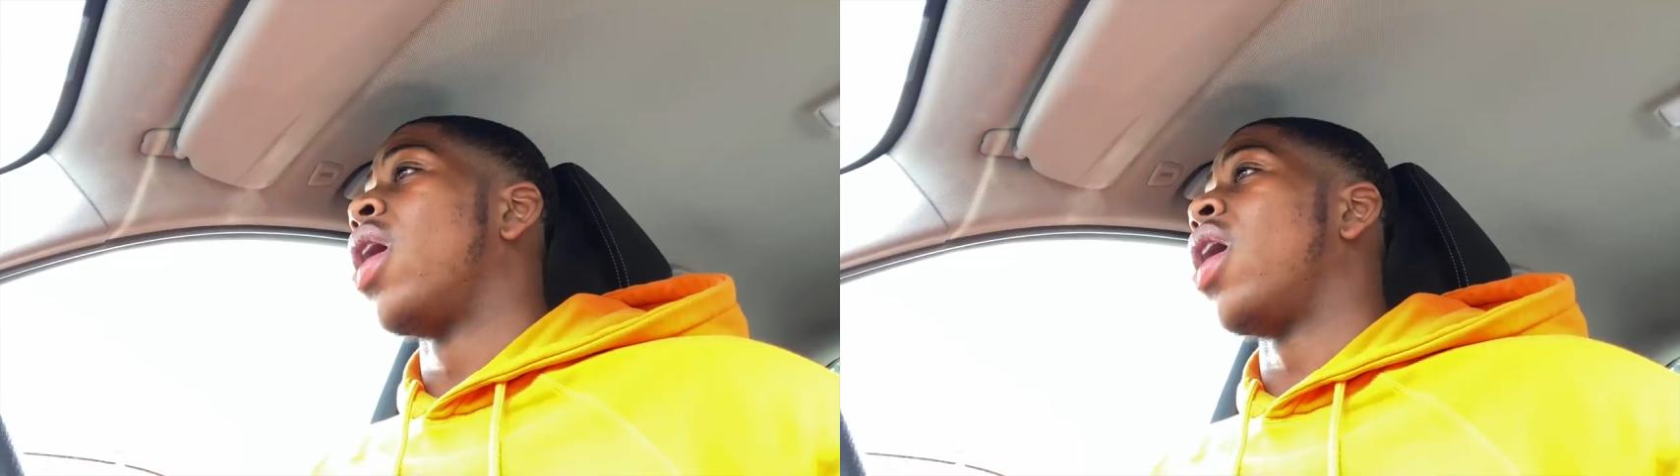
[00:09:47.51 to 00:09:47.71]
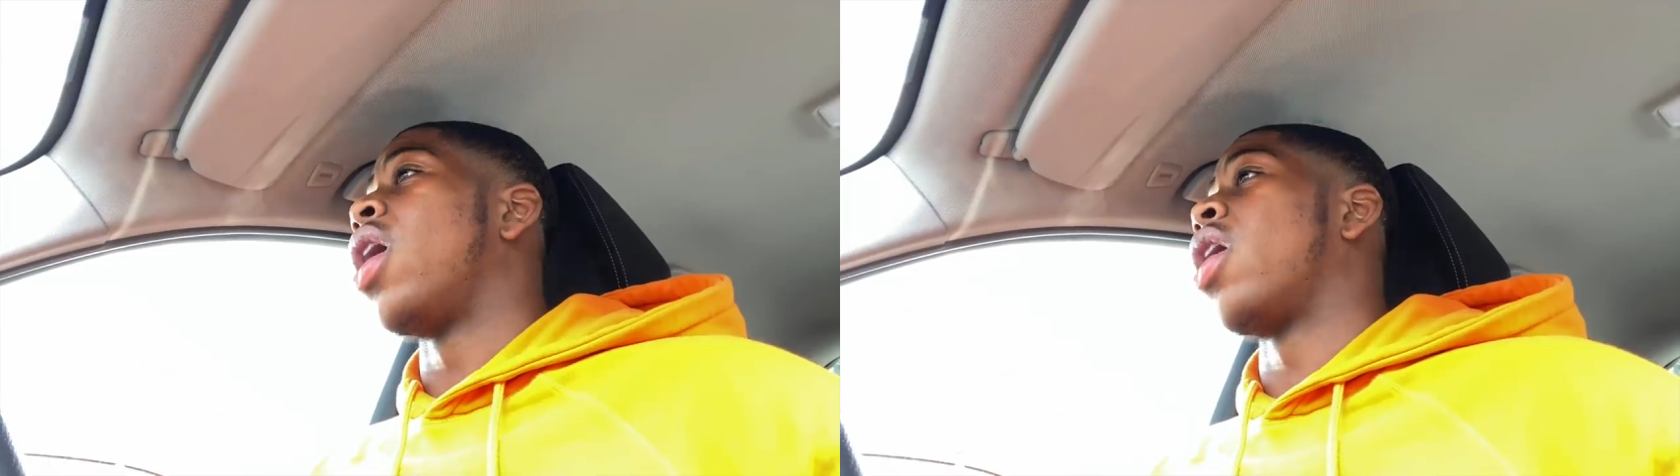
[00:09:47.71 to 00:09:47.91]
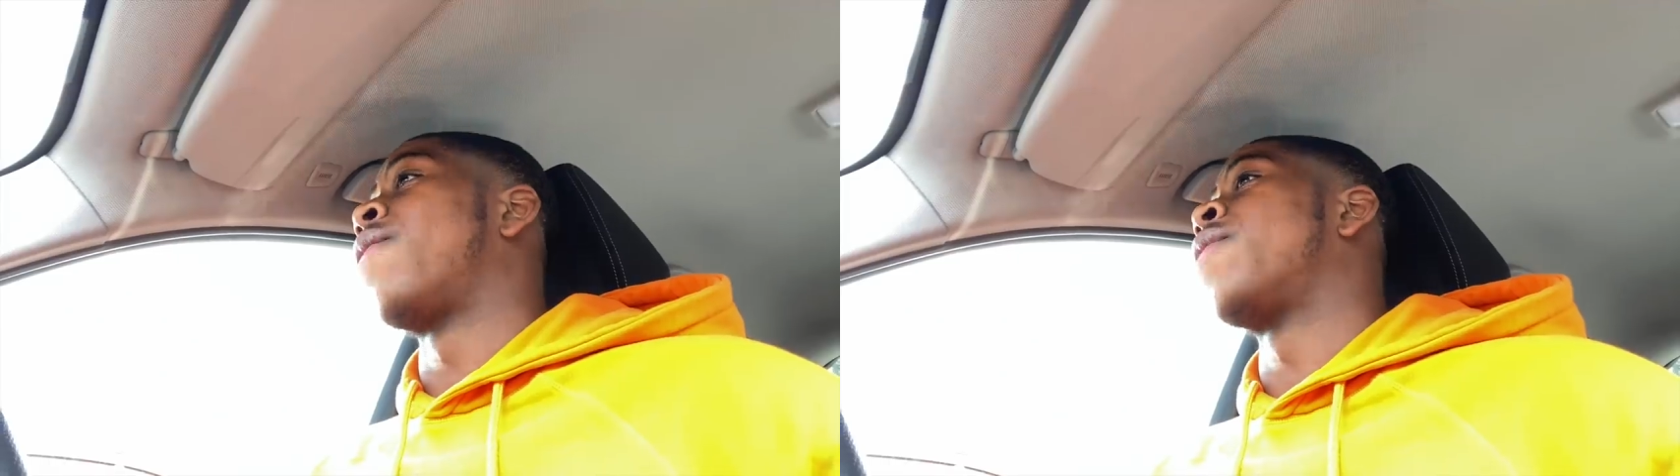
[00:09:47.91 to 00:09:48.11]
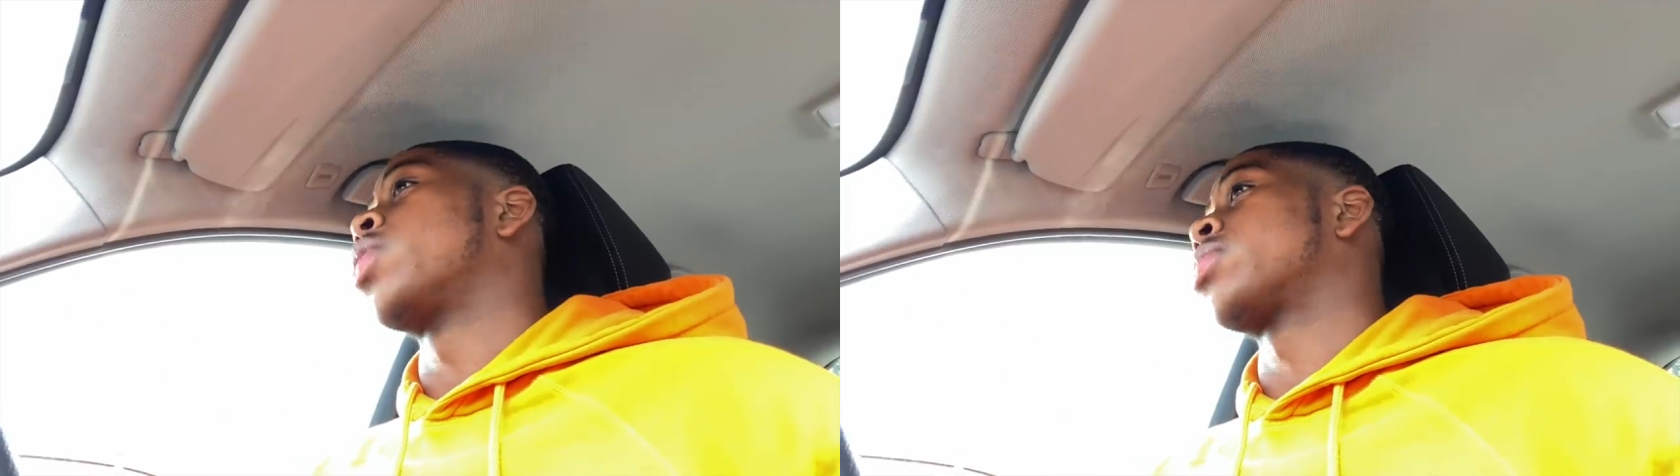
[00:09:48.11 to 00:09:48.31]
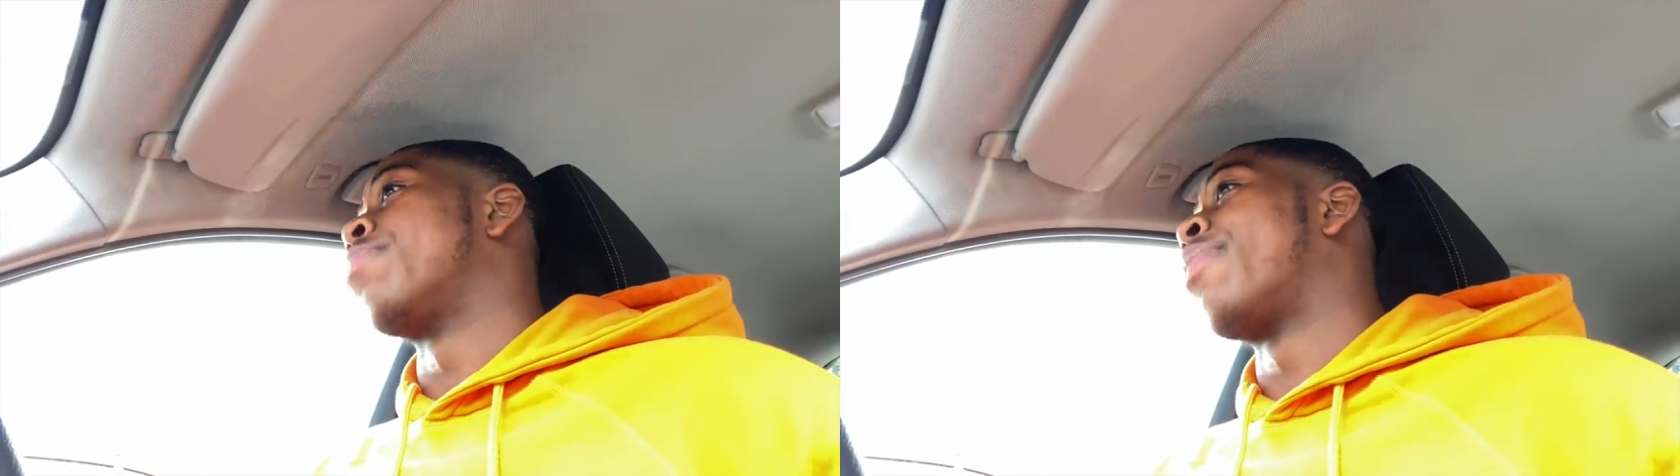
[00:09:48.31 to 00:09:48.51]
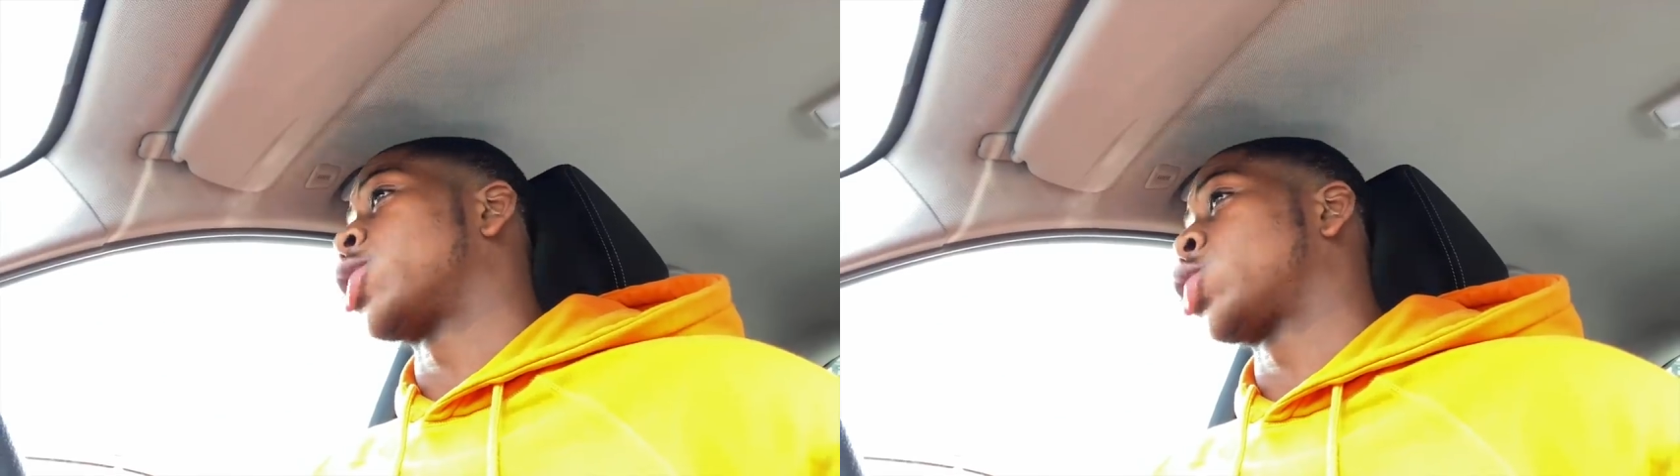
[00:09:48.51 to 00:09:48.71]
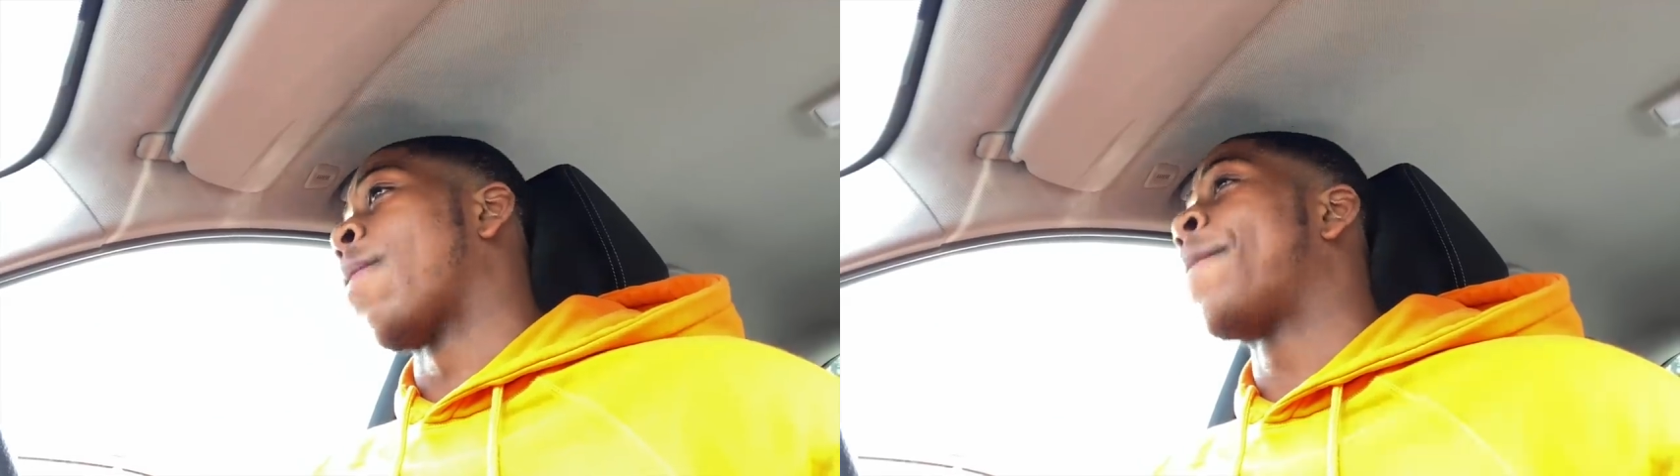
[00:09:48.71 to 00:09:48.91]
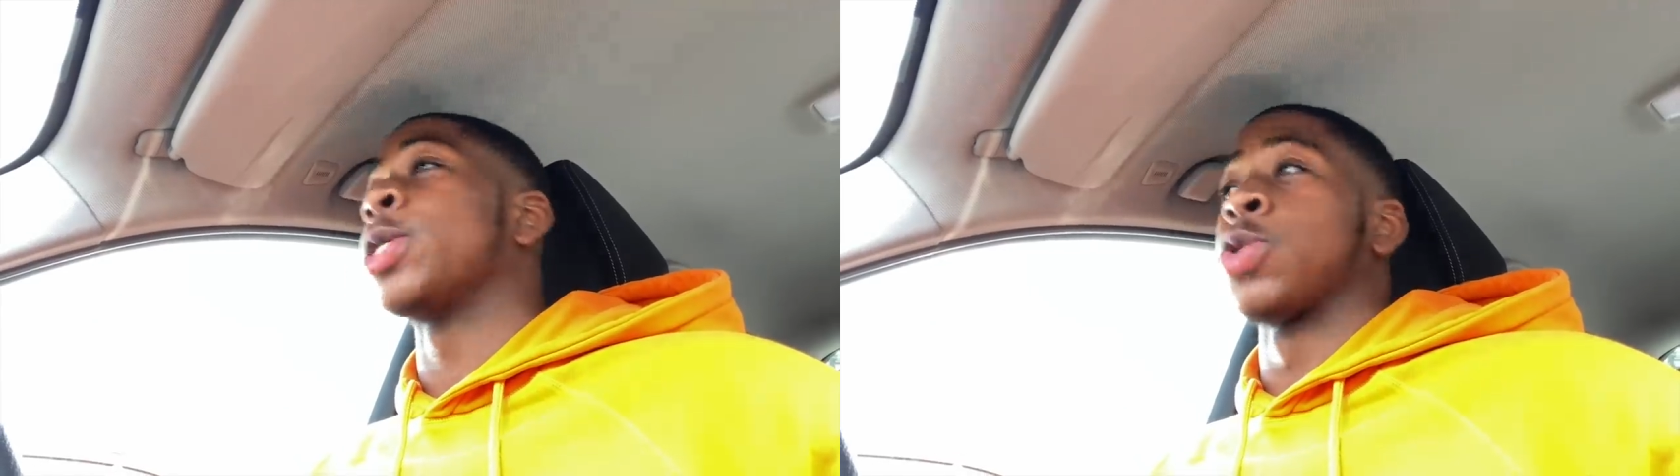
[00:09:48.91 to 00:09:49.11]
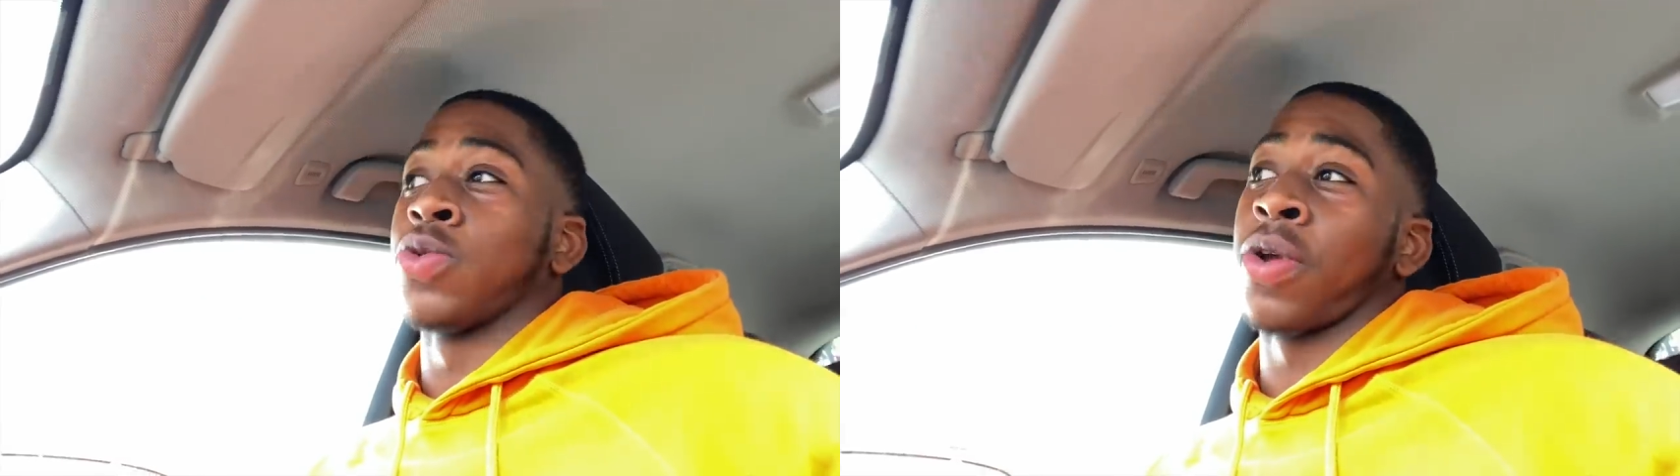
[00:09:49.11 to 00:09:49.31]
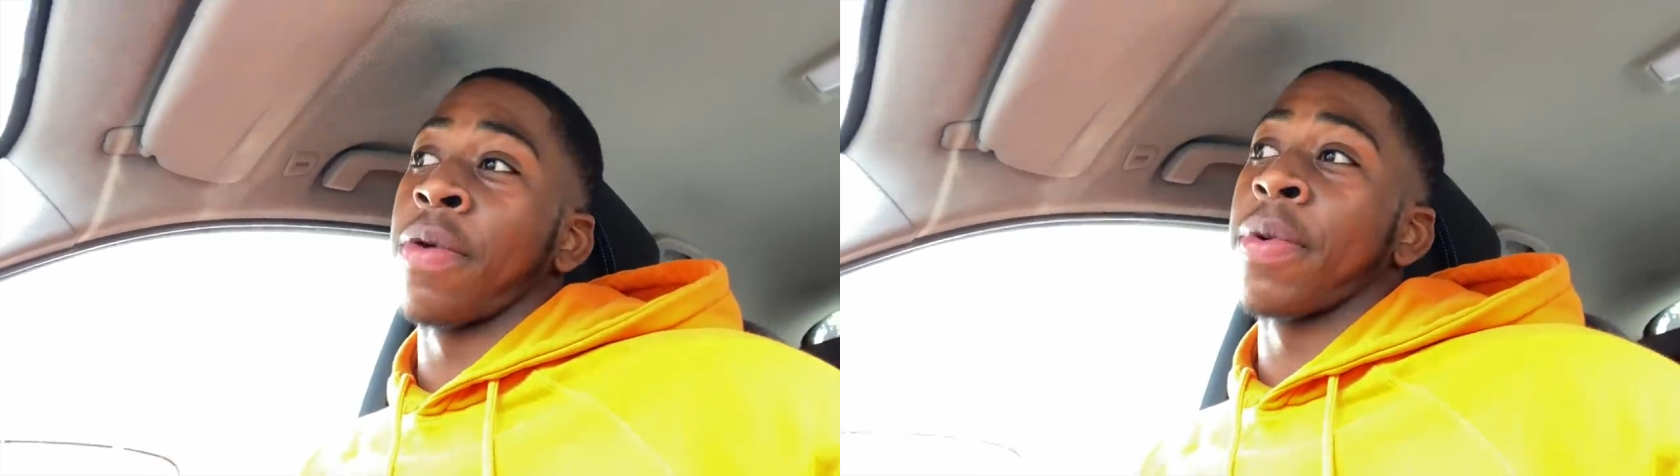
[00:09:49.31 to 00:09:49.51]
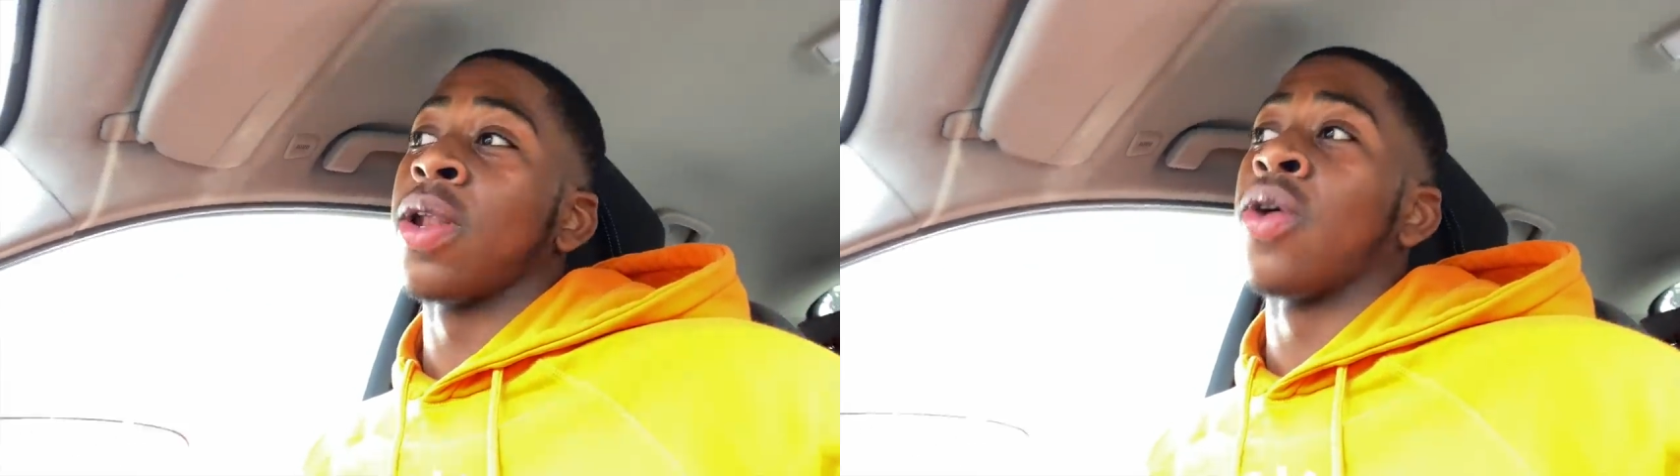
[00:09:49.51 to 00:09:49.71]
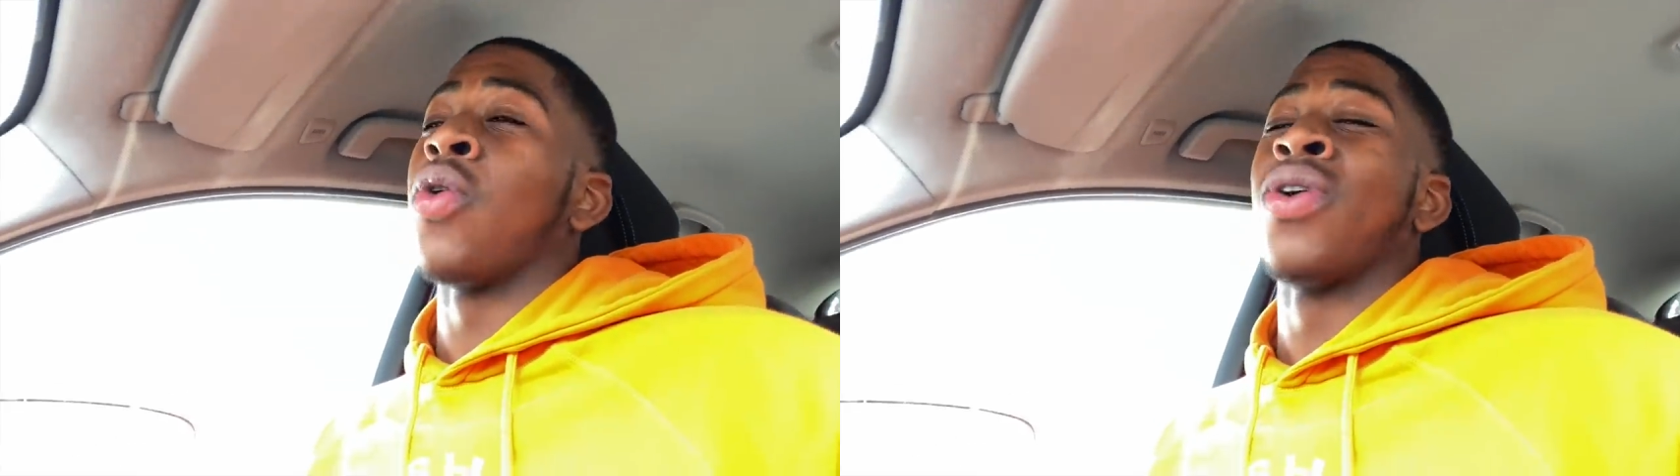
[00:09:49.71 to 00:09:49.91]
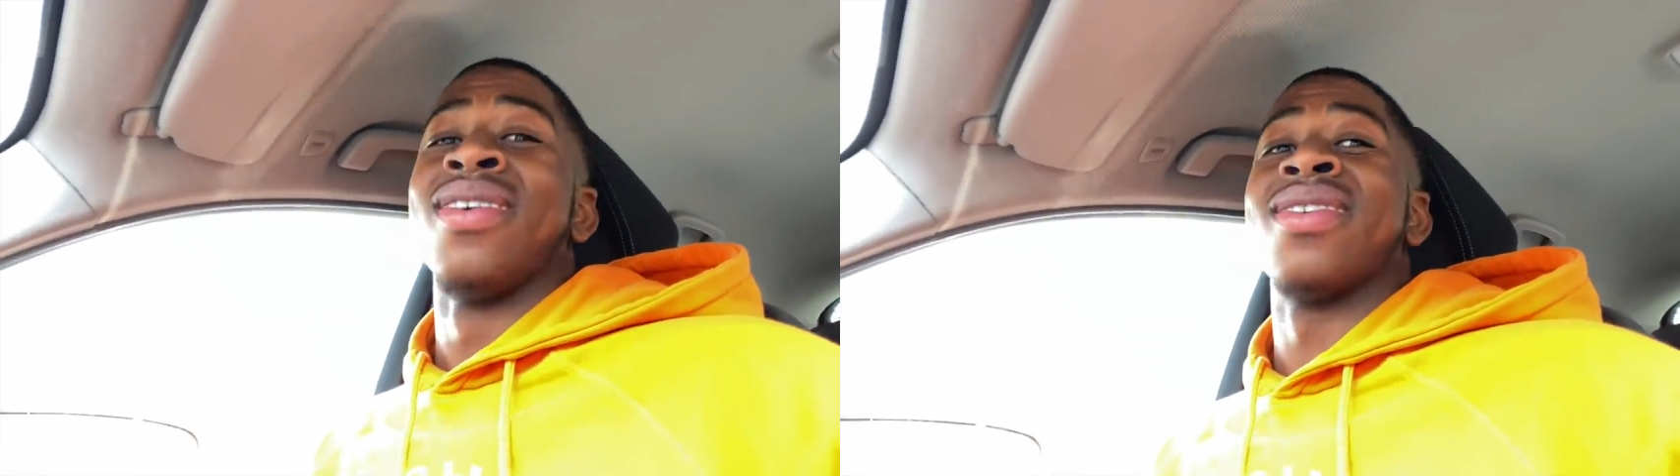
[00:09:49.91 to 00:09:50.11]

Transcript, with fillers: Uh, filled up some petrol. My petrol was running a bit low.